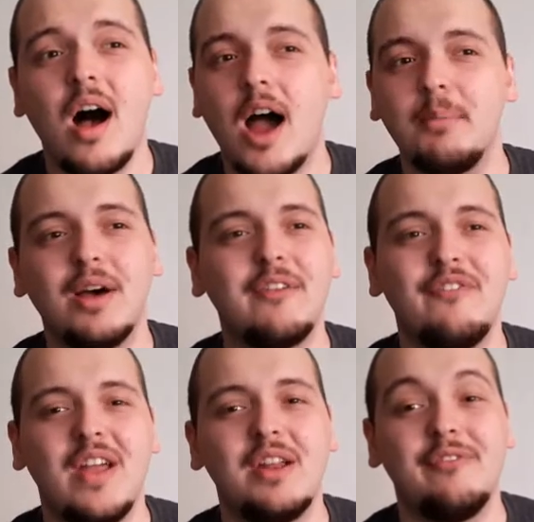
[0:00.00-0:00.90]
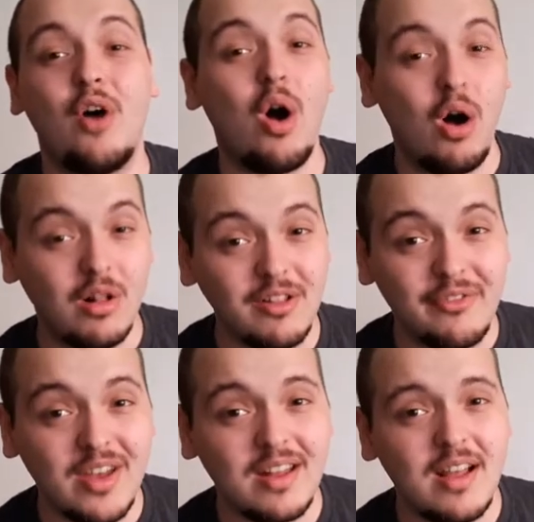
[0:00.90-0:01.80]
I'm not a fan of all of
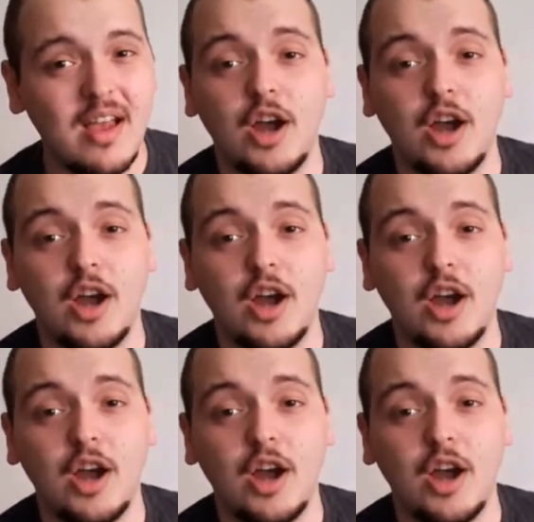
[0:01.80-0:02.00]
it.